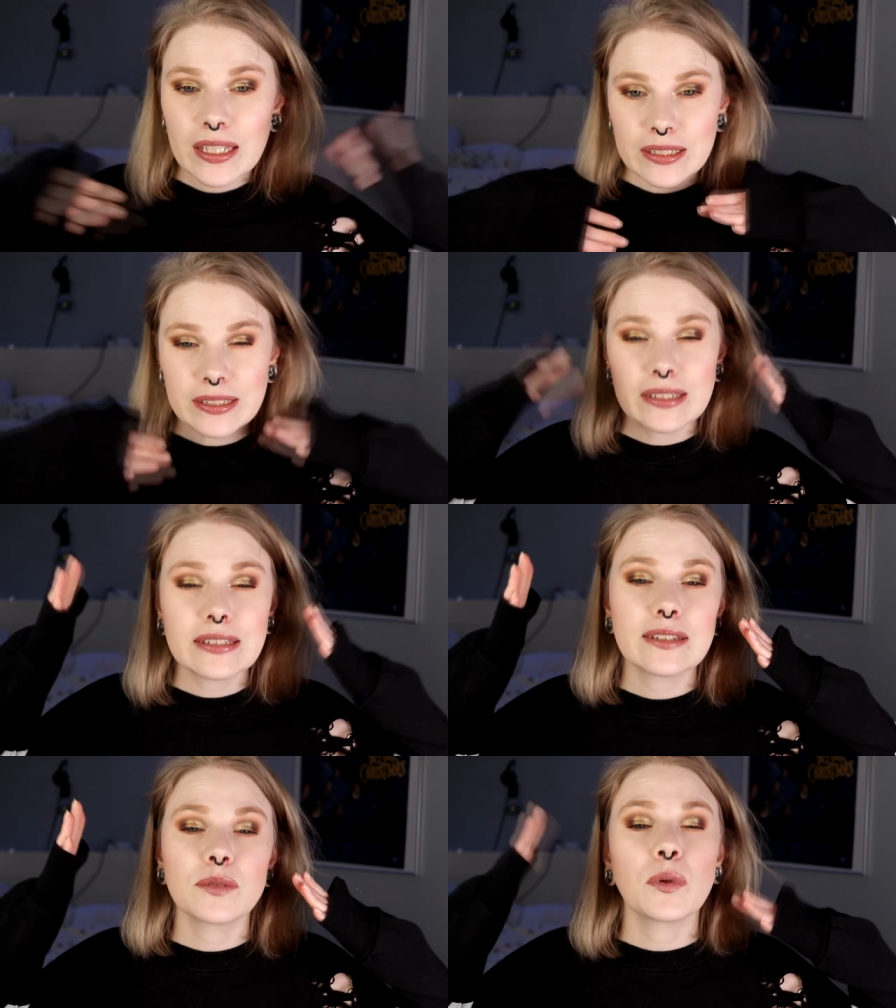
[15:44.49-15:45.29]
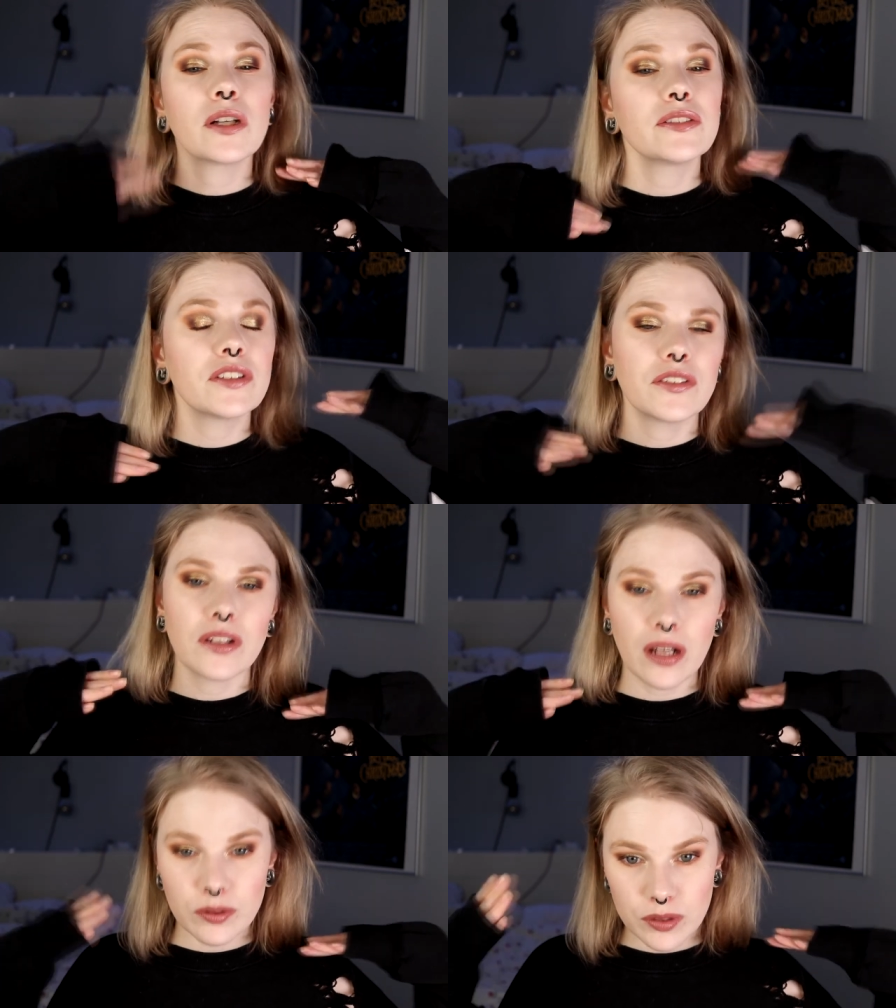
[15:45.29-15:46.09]
this is what it
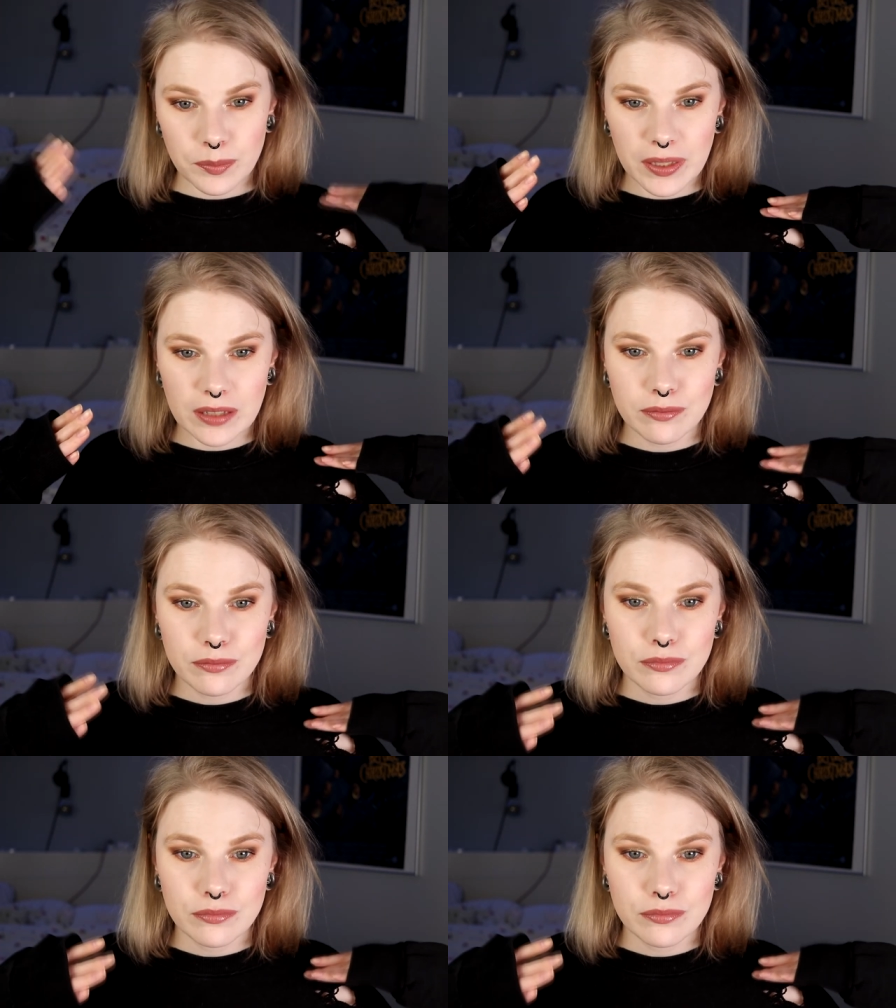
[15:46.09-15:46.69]
turned out to be.